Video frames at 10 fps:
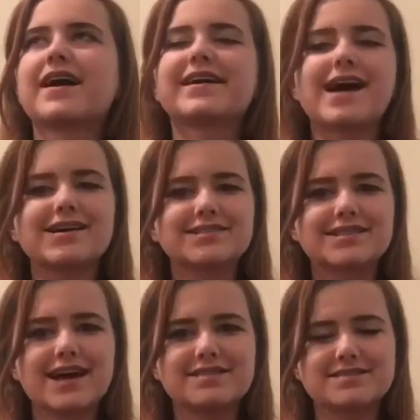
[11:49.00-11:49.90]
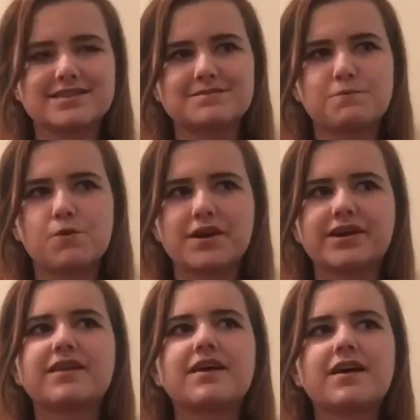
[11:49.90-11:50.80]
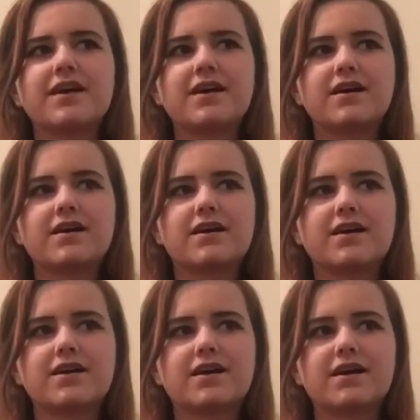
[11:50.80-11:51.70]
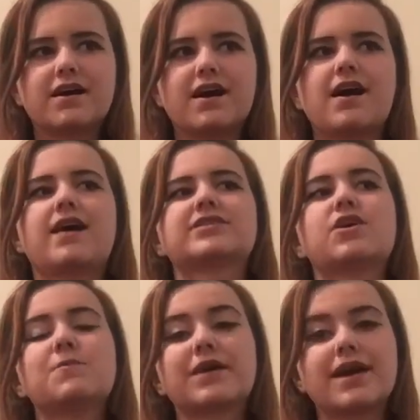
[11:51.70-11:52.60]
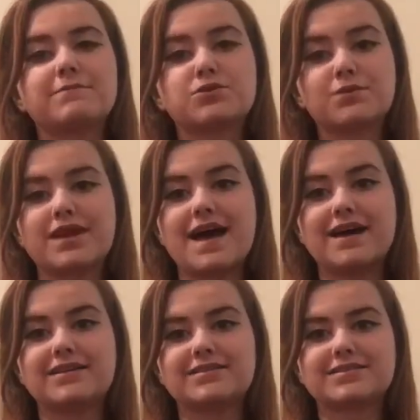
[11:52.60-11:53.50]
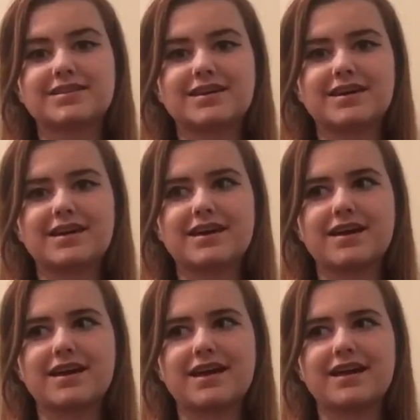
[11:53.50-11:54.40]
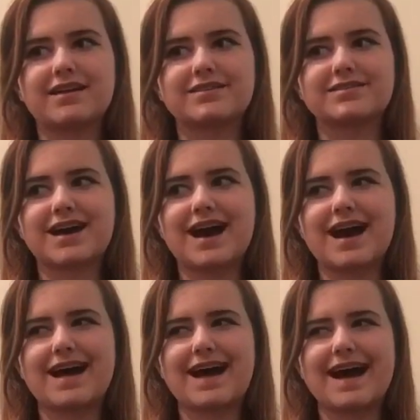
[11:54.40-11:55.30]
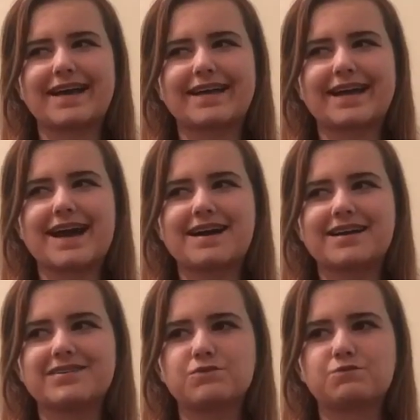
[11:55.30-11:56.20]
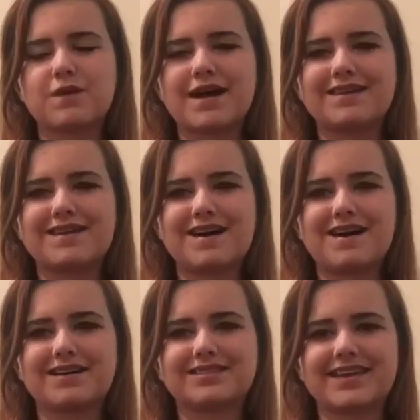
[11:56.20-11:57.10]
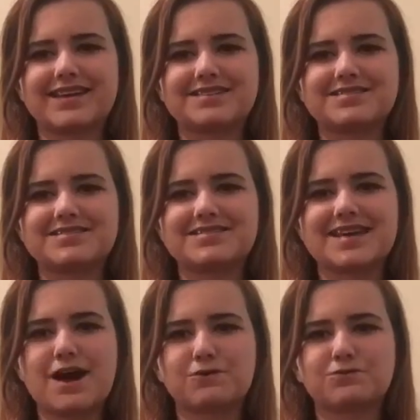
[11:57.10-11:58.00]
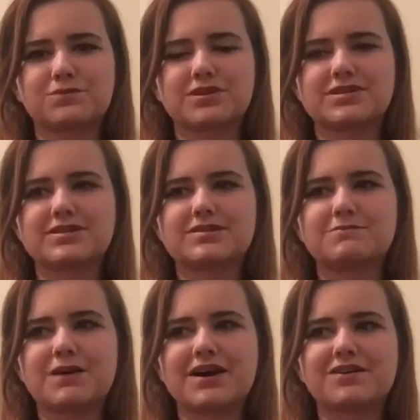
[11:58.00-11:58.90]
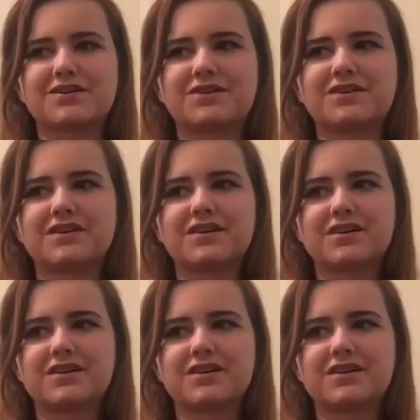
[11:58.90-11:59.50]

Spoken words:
guess at this point, October came to an end, and I kind of went on like a downward spiral